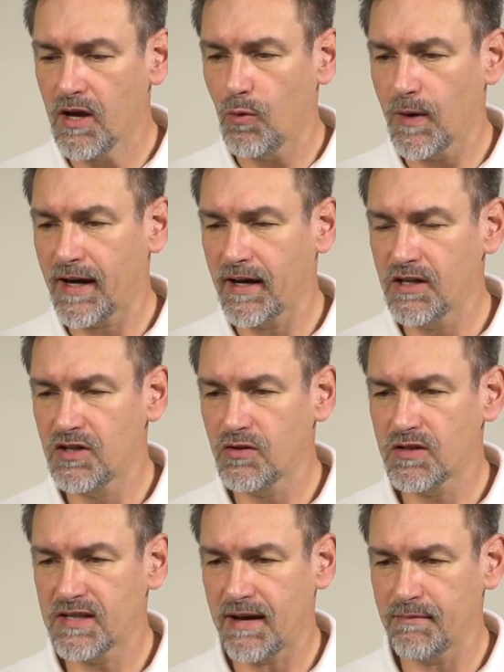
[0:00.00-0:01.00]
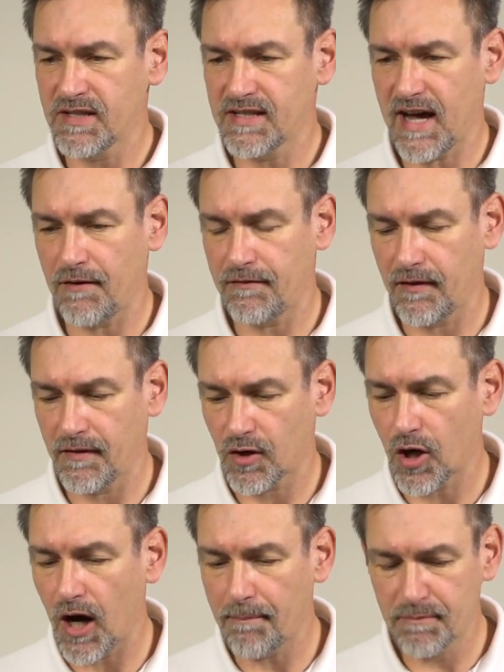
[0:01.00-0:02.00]
We can do some stuff on the
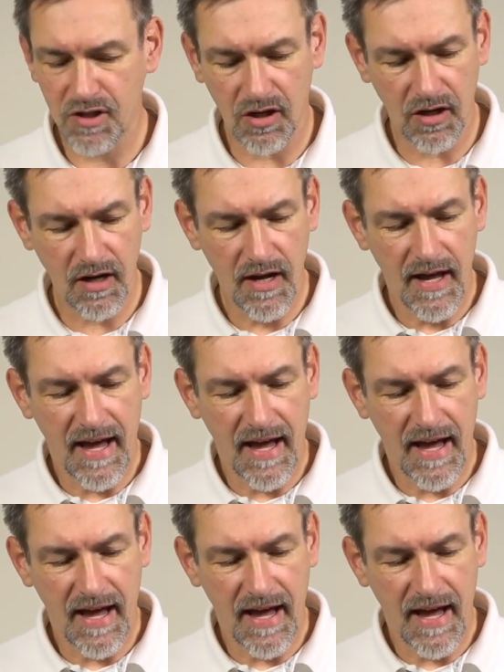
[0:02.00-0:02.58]
copter.